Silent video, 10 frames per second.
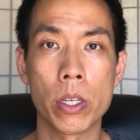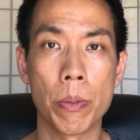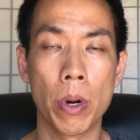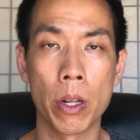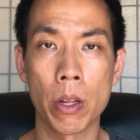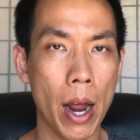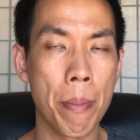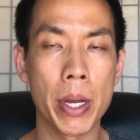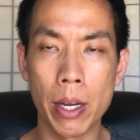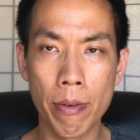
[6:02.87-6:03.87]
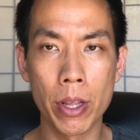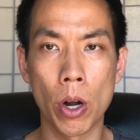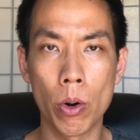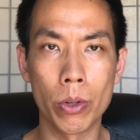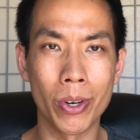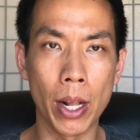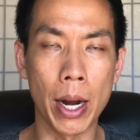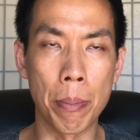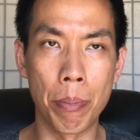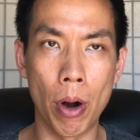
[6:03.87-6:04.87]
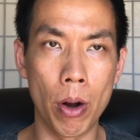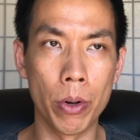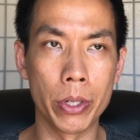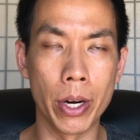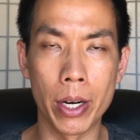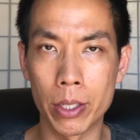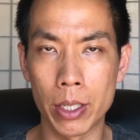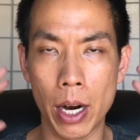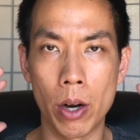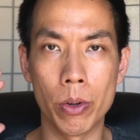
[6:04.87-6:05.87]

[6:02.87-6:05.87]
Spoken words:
a month. I mean, even though you're like bald with your hairstyle,